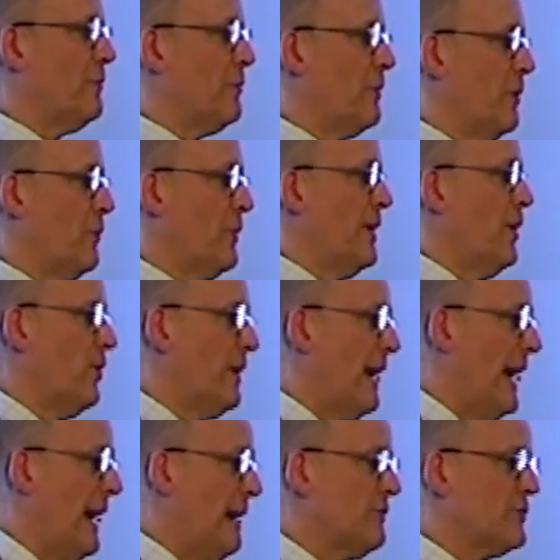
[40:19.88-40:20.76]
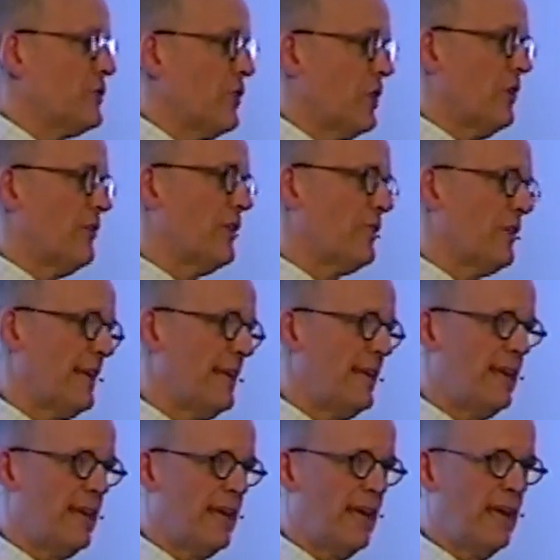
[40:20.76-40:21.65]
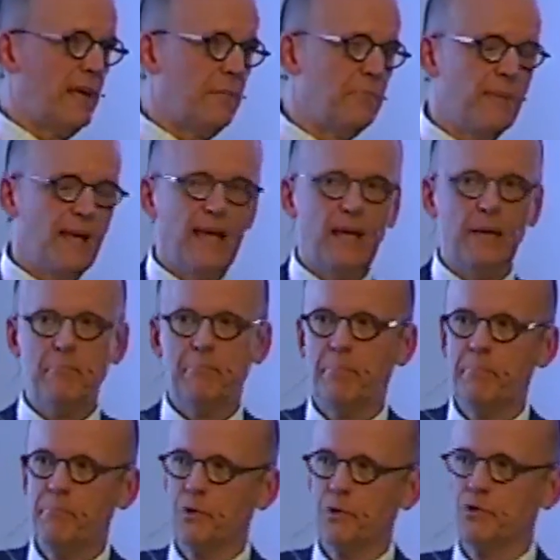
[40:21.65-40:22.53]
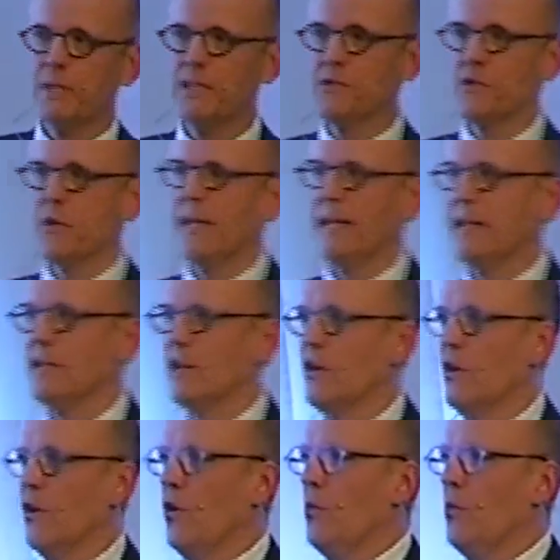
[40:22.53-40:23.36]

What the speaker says: we don't have sort of a position in the